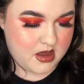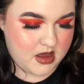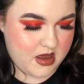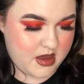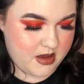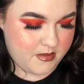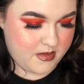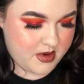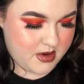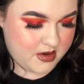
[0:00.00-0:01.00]
And
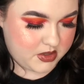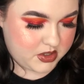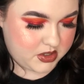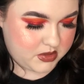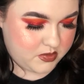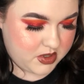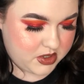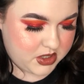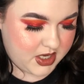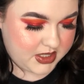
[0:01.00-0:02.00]
I'll just swatch these.